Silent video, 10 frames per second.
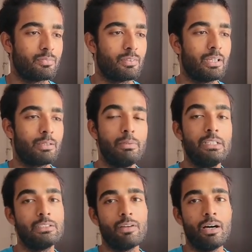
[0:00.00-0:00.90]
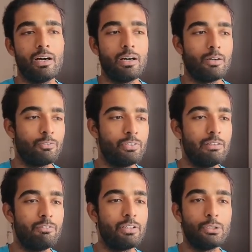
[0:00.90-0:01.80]
like please feel
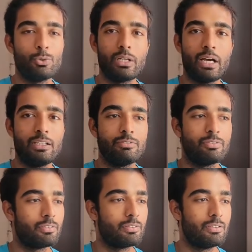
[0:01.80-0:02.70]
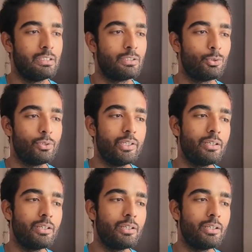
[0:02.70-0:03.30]
free to dive into it.